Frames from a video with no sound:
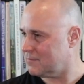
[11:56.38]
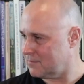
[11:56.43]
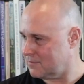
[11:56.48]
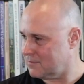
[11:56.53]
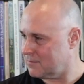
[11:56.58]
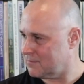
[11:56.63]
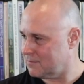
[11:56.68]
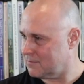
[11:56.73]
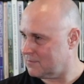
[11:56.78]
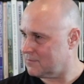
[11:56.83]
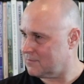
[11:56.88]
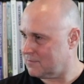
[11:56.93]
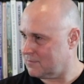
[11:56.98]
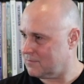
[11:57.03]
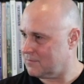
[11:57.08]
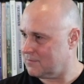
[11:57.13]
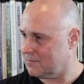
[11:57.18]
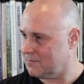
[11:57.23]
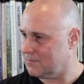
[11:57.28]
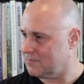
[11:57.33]

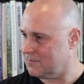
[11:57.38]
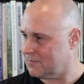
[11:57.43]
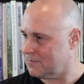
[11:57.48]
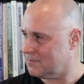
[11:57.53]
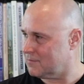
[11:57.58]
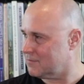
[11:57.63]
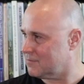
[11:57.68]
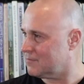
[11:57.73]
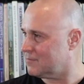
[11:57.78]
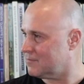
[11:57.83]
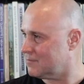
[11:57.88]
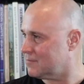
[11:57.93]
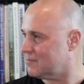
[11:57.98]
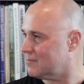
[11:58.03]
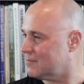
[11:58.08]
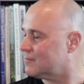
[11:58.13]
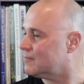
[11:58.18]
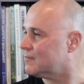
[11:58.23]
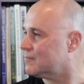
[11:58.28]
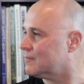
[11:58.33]

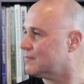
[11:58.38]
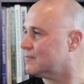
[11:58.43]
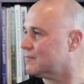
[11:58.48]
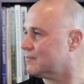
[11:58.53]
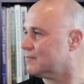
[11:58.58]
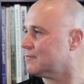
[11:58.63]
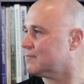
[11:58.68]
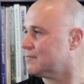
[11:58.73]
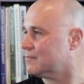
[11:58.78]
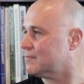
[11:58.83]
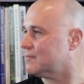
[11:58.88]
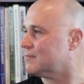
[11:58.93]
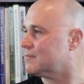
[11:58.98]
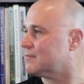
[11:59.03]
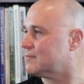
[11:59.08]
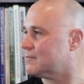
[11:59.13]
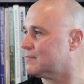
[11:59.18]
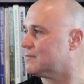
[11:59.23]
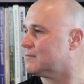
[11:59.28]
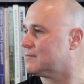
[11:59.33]

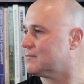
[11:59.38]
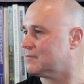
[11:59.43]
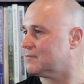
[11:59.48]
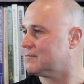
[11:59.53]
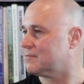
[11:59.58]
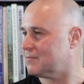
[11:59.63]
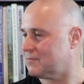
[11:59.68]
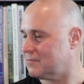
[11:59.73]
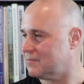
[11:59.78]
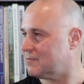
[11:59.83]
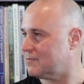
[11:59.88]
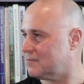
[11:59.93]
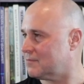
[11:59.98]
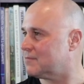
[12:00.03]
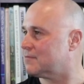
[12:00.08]
No words are spoken by the person on screen.